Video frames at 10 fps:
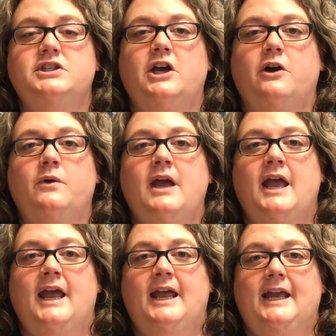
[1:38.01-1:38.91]
So
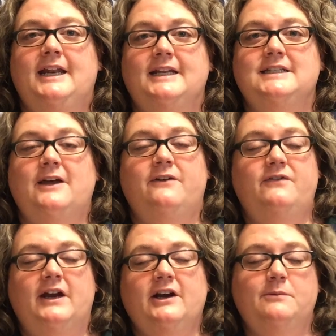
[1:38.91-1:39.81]
it is a
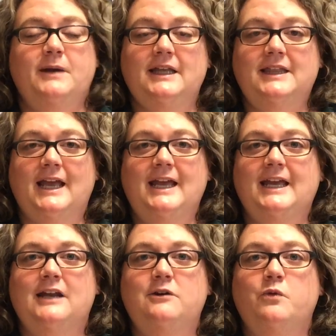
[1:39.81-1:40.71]
very big
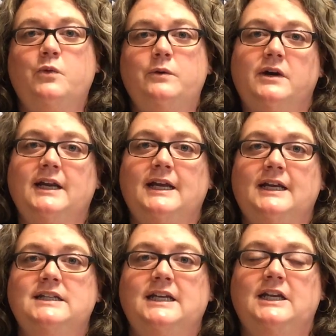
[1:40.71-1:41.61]
thing, and we want to
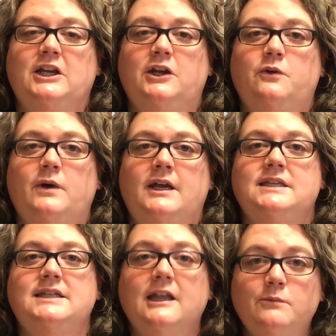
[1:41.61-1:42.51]
continue
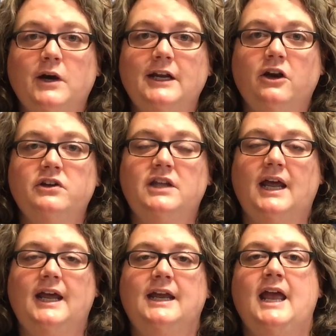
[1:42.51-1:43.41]
celebrating Earth
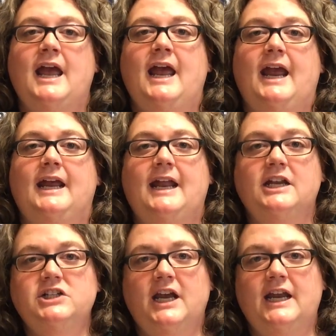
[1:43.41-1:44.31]
Day and
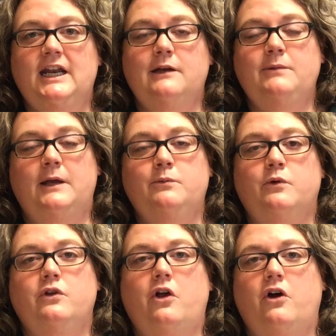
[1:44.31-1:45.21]
educating
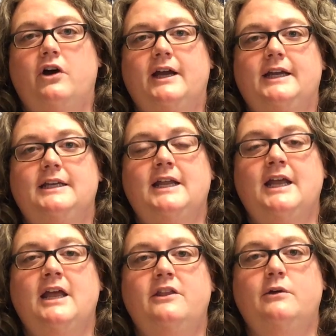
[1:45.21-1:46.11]
people on
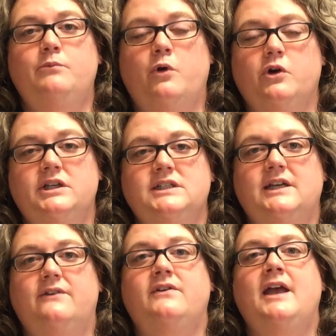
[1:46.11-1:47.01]
the importance
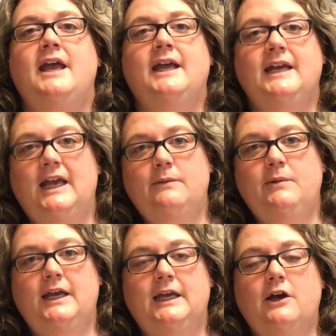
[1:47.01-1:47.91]
of
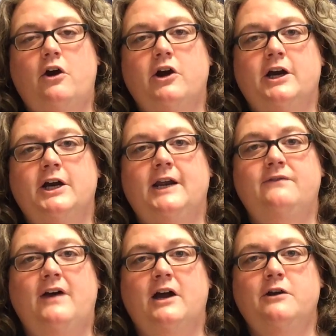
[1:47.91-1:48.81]
keeping our
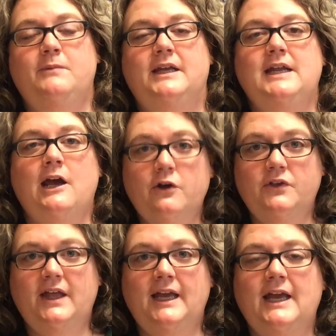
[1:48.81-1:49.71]
environment
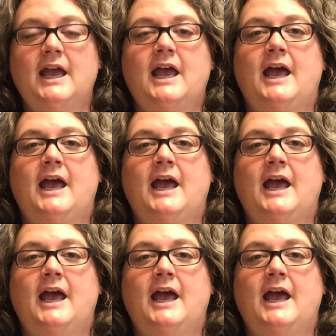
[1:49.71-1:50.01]
healthy